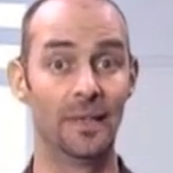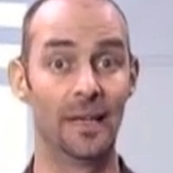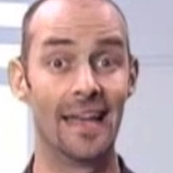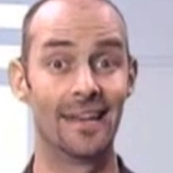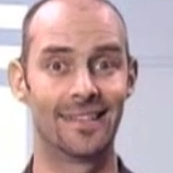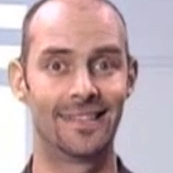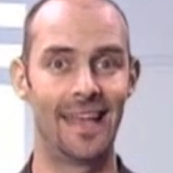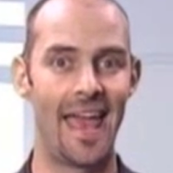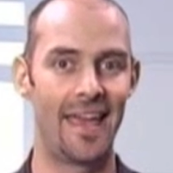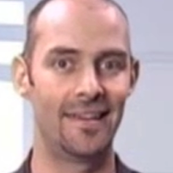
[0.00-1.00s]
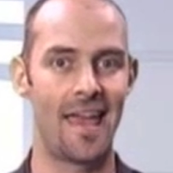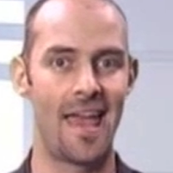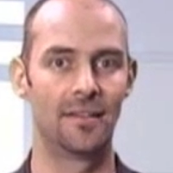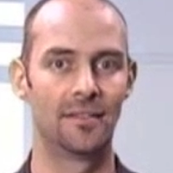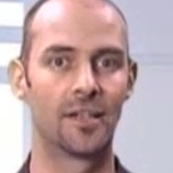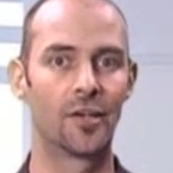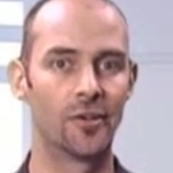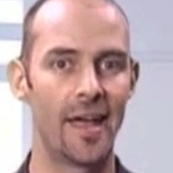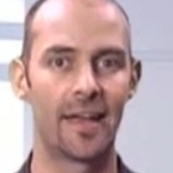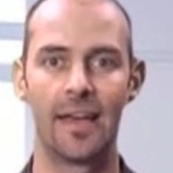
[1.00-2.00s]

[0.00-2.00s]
understand and crack